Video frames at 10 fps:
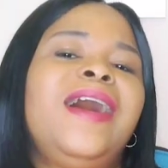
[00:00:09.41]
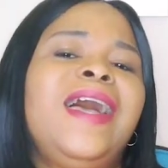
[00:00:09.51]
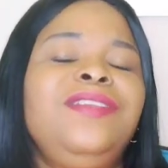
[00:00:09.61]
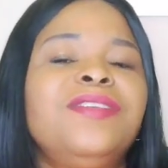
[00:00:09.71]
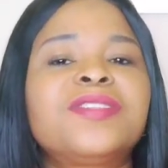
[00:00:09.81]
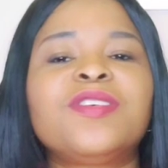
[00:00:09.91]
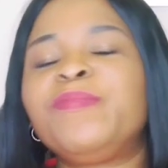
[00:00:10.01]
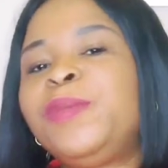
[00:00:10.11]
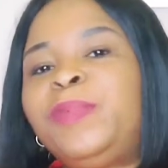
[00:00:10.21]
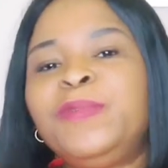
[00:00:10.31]
I know
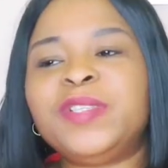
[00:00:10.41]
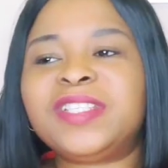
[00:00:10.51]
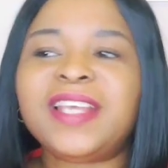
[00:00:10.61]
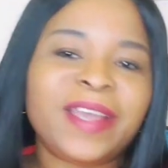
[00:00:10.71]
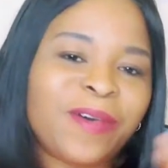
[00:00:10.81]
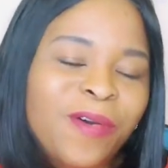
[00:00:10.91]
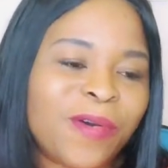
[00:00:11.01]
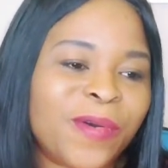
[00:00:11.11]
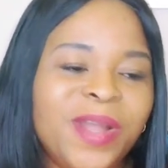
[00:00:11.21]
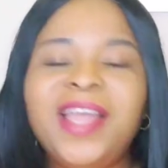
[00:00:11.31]
some people will say,
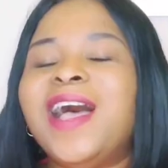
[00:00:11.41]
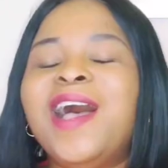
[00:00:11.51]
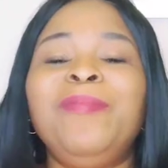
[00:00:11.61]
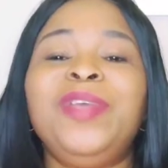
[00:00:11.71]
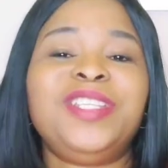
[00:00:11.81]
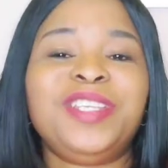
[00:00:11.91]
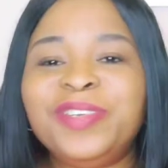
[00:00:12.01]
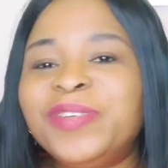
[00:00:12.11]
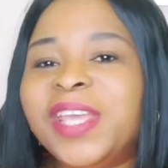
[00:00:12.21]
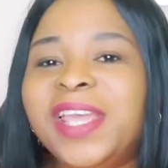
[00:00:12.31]
oh, I'm in the
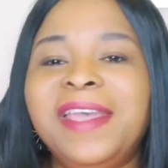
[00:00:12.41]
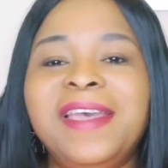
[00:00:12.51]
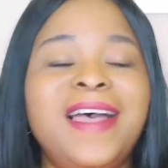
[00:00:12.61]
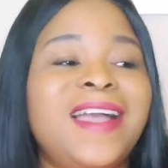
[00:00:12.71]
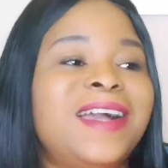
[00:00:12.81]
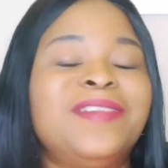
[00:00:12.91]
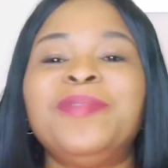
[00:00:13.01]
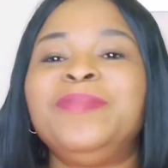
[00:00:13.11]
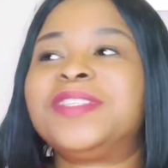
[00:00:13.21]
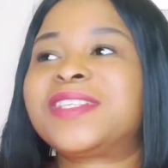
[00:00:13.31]
UK, I
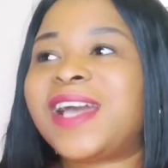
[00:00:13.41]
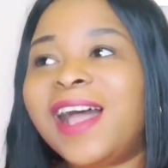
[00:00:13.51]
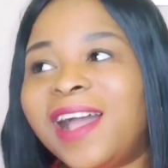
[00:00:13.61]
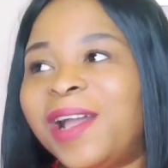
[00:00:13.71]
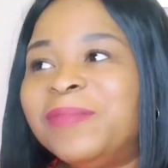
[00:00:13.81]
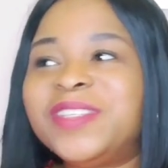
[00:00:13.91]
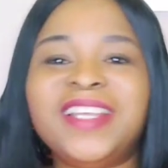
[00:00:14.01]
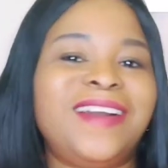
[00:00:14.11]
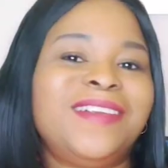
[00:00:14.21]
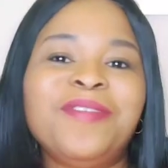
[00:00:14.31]
cannot be scammed,
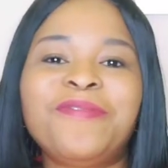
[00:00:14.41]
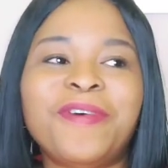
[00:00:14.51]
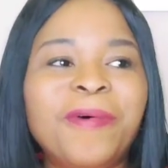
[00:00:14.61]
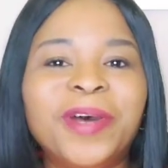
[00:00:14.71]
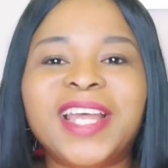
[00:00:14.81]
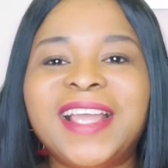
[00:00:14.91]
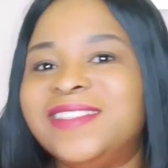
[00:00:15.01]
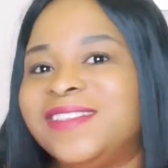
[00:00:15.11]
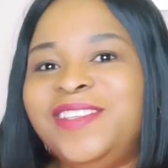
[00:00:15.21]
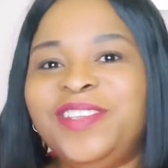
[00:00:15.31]
there are no
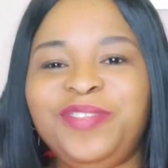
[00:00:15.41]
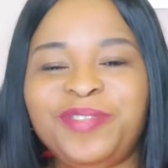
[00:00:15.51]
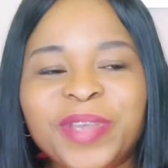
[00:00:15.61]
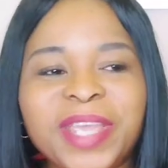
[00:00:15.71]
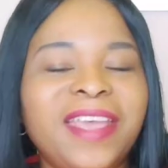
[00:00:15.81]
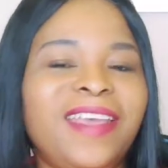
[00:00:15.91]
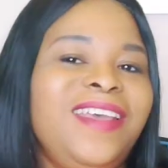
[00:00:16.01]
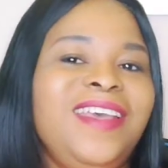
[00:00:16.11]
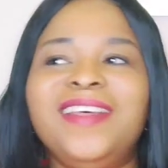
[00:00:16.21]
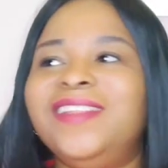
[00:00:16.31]
419s in the
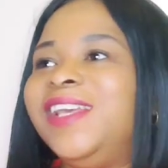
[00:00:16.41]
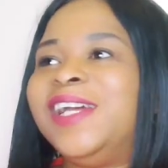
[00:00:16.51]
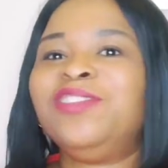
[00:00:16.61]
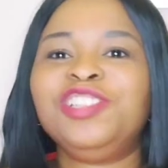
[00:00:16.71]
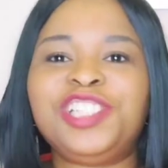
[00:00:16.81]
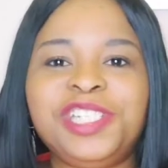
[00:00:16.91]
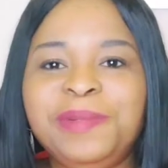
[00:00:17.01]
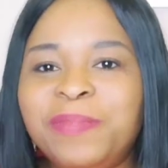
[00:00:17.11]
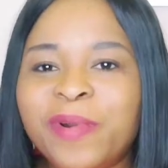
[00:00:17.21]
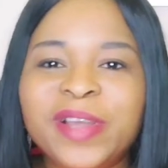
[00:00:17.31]
UK, there are no
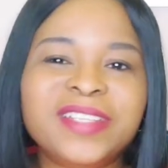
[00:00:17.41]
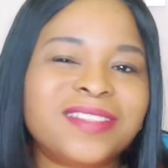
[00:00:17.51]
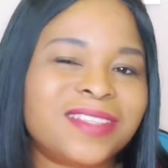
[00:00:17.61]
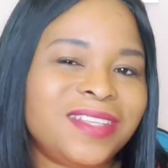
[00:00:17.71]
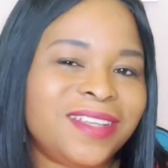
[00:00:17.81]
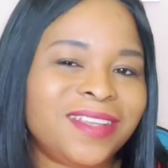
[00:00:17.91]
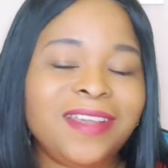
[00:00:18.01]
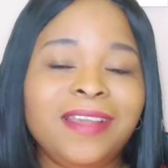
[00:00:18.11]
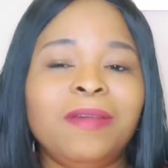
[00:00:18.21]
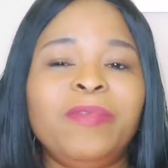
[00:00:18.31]
G-boys. See,
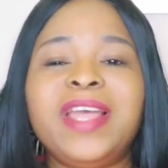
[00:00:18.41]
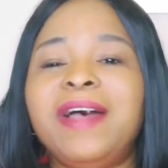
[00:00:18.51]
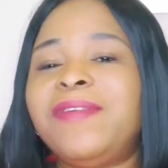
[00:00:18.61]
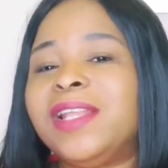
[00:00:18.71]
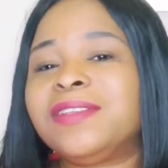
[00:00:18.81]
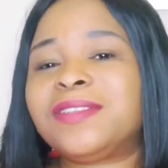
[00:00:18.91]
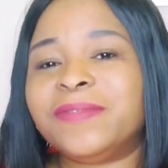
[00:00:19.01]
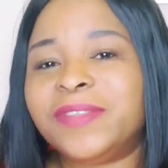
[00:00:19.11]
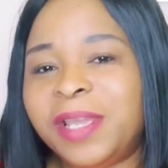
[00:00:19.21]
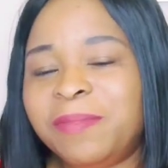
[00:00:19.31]
we have a lot
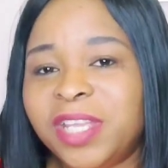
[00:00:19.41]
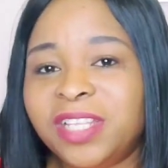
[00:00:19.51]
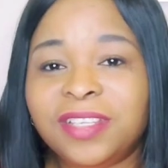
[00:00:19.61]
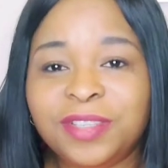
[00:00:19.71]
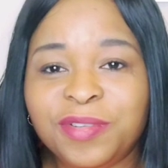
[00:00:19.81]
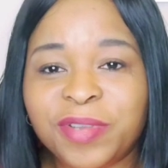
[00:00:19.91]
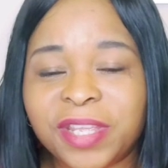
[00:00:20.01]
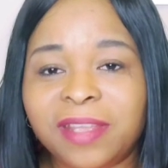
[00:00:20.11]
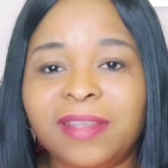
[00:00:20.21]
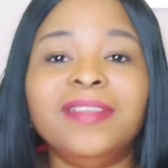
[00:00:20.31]
of them in the
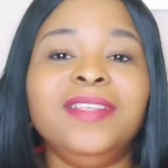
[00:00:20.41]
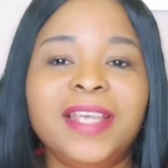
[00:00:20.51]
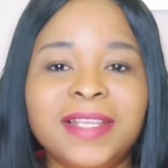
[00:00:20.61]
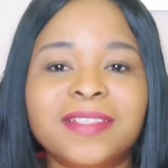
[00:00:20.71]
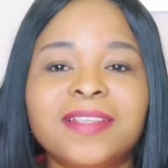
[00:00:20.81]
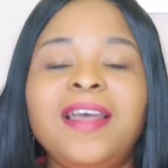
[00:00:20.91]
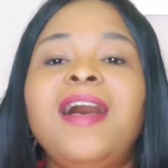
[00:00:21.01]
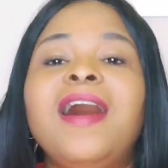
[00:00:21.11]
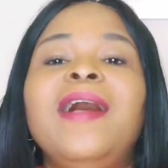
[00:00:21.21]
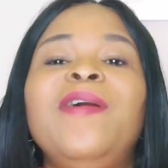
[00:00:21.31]
UK. Yes,
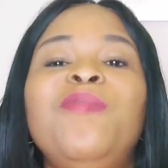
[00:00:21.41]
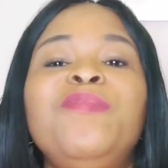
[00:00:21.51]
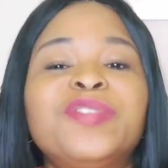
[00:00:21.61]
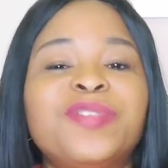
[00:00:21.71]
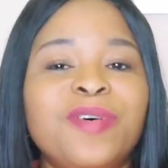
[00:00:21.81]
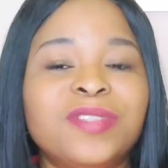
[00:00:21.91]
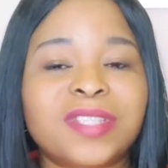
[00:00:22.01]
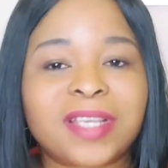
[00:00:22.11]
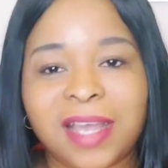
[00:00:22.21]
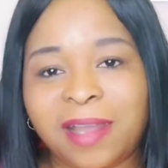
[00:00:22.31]
I almost got
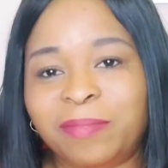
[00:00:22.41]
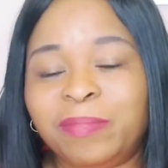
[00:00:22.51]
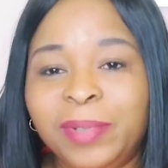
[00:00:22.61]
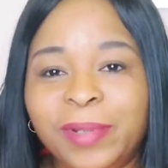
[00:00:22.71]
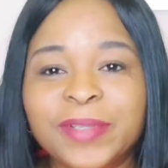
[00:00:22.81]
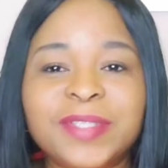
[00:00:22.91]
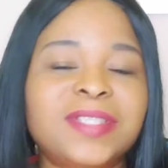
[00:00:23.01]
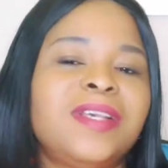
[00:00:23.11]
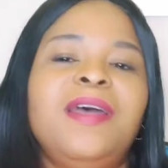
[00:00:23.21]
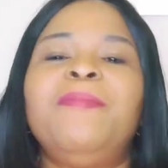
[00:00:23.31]
scammed.
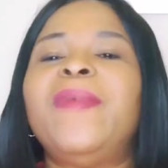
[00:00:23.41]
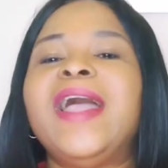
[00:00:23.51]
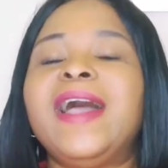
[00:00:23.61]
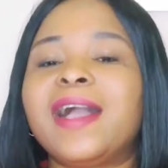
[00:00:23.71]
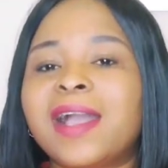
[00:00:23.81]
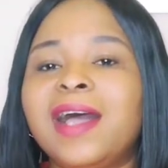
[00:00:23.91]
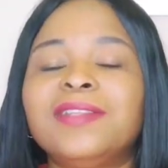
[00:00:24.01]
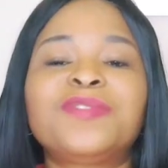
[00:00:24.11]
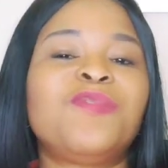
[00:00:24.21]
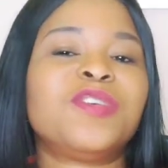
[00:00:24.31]
Plus, my
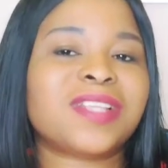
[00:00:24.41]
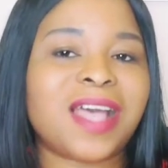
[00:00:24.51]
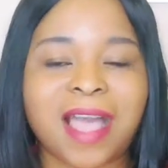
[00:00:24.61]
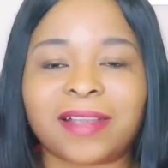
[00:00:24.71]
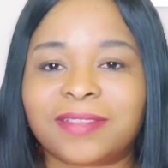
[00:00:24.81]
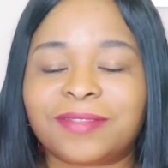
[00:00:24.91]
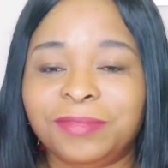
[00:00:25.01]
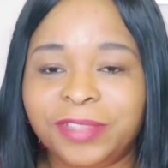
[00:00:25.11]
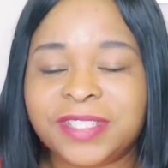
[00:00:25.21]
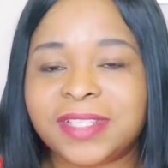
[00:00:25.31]
account was hacked
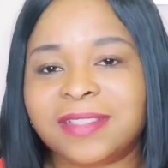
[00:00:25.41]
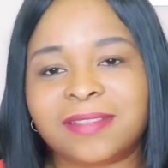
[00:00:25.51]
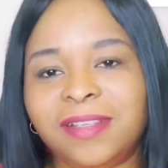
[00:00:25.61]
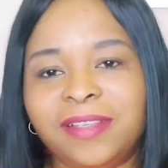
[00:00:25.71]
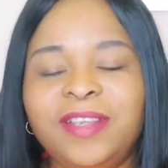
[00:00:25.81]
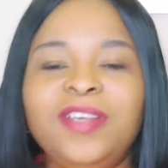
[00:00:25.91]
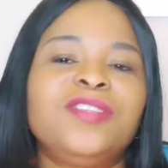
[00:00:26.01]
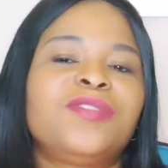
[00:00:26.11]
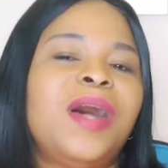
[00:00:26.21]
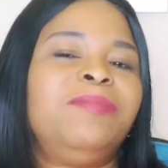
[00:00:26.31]
recently.
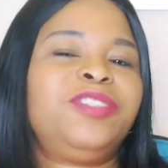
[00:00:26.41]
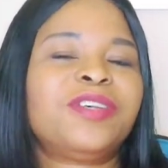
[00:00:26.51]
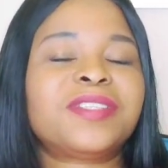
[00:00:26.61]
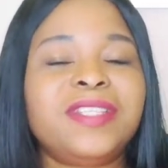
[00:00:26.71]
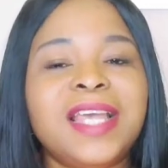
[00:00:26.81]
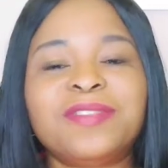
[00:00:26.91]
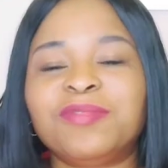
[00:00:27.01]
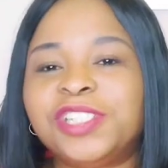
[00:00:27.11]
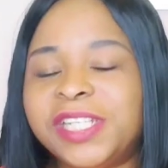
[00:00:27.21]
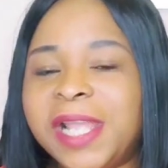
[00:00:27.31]
So I'm just here
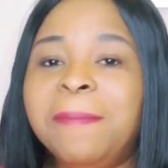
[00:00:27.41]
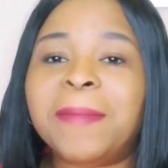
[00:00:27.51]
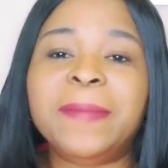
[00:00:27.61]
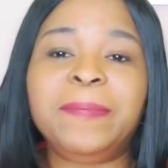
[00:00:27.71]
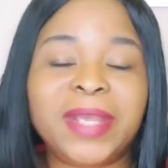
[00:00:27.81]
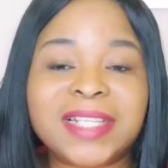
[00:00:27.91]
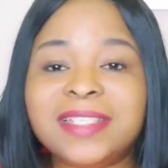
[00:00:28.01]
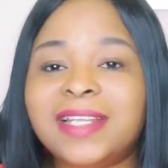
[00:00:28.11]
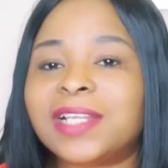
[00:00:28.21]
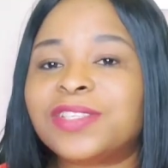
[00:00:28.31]
to share my
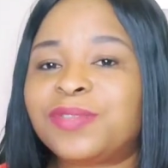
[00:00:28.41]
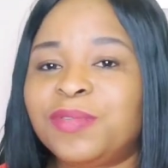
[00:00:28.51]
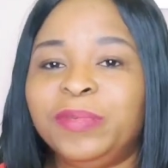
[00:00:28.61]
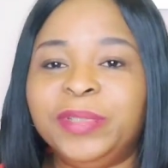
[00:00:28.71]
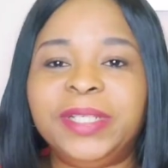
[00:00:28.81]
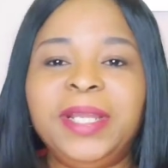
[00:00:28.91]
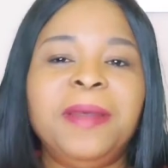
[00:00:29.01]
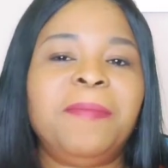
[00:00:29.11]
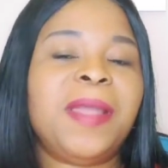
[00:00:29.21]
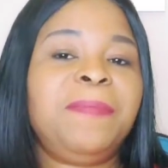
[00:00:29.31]
personal story,
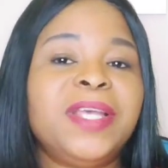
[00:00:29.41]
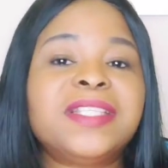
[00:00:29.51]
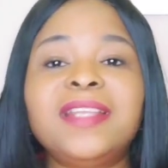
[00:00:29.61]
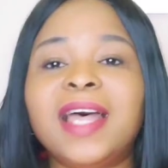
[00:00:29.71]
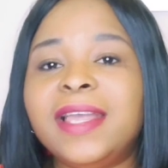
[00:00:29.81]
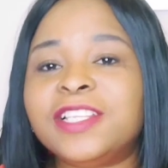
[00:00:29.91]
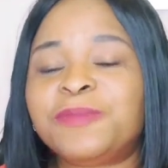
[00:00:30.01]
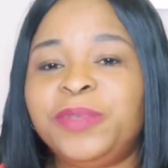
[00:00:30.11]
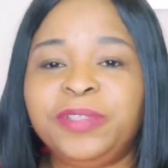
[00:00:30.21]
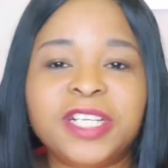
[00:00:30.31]
my personal
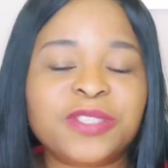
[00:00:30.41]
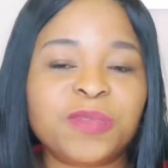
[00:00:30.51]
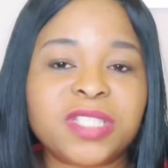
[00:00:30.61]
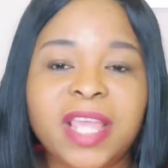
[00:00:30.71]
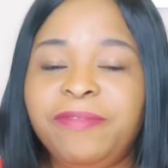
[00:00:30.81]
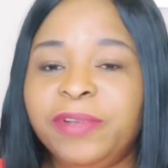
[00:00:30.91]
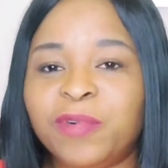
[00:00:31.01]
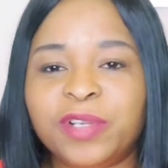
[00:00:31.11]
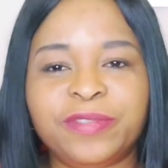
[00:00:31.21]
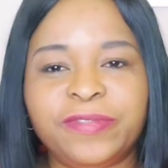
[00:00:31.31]
experience with every
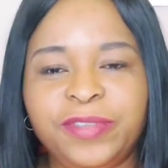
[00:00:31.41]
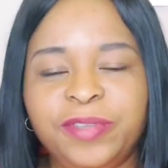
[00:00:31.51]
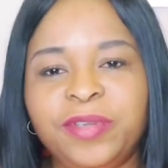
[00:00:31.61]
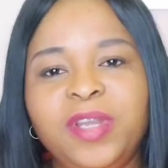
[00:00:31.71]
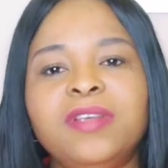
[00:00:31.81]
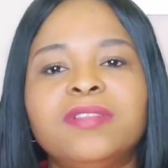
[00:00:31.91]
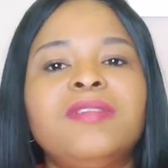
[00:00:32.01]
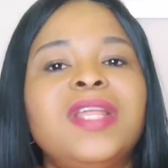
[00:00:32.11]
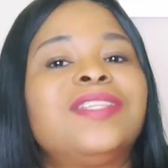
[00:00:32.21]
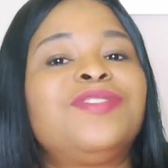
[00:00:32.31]
one of you,
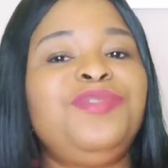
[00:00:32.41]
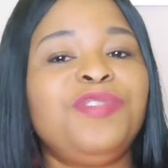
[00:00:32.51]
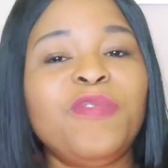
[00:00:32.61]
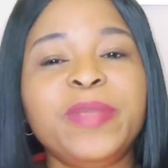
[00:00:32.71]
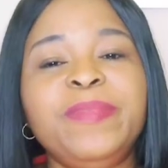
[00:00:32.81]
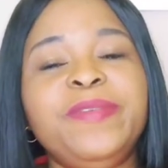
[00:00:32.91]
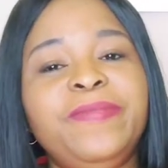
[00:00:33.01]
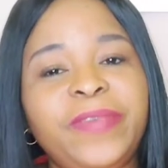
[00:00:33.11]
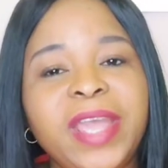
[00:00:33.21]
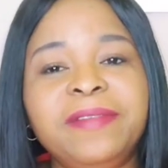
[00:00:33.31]
so that you will be
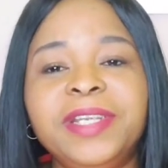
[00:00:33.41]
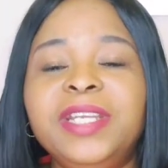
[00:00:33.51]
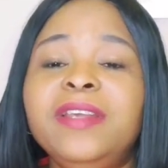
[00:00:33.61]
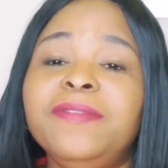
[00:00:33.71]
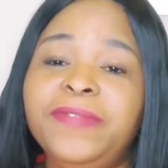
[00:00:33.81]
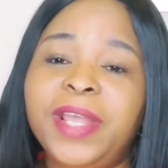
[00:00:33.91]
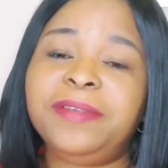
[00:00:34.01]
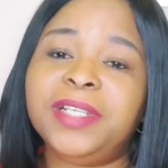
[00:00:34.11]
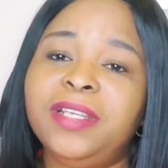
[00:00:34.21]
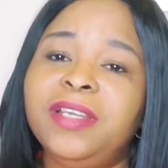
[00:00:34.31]
very,
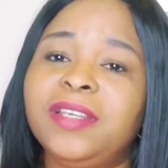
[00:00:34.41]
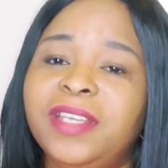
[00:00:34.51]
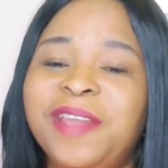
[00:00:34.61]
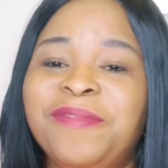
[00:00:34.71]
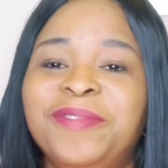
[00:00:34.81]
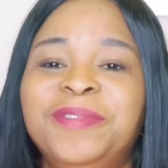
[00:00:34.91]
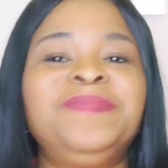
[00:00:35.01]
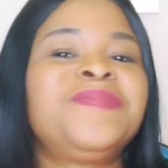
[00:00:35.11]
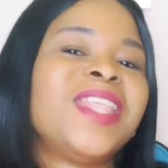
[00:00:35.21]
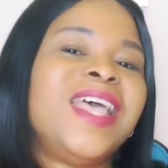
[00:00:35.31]
very careful.